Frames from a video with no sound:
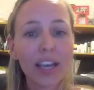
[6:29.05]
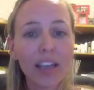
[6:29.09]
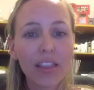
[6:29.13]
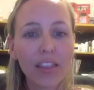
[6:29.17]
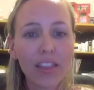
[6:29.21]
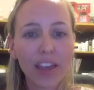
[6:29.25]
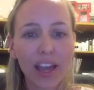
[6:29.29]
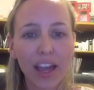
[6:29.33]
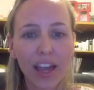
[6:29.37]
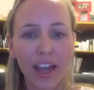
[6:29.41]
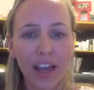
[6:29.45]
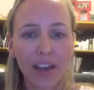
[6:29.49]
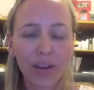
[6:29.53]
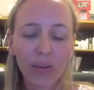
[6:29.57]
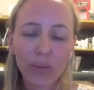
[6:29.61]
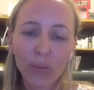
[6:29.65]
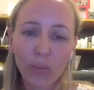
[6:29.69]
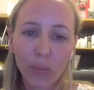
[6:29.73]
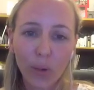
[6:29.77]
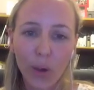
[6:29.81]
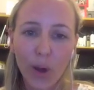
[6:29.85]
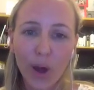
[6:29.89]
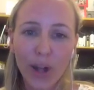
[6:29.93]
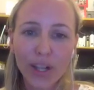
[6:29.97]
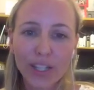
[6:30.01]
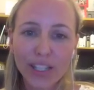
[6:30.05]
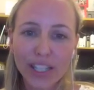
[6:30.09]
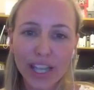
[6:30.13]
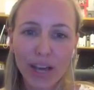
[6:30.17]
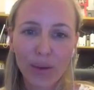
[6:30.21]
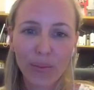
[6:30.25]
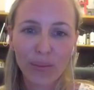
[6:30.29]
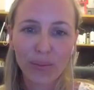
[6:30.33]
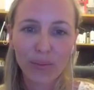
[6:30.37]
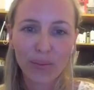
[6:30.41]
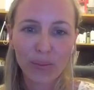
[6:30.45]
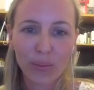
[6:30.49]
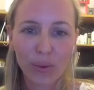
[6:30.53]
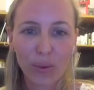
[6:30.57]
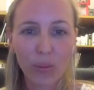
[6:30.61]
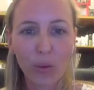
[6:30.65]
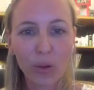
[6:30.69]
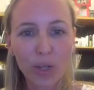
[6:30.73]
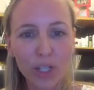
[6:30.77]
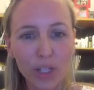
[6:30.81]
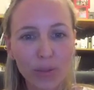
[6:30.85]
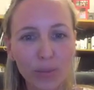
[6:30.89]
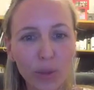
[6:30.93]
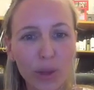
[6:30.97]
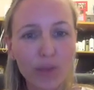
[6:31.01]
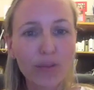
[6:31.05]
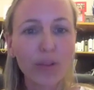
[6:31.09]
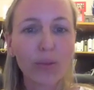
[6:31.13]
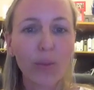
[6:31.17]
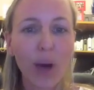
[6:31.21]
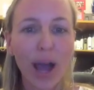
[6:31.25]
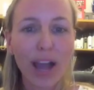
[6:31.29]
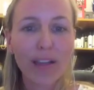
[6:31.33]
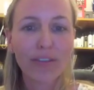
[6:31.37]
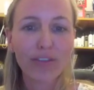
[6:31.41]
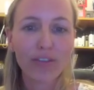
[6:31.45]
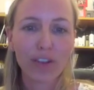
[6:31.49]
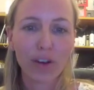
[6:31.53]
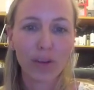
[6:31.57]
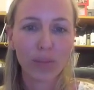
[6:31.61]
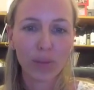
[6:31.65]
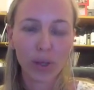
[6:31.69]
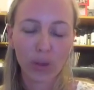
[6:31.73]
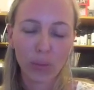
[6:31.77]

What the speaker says: They're words that we want to move away from.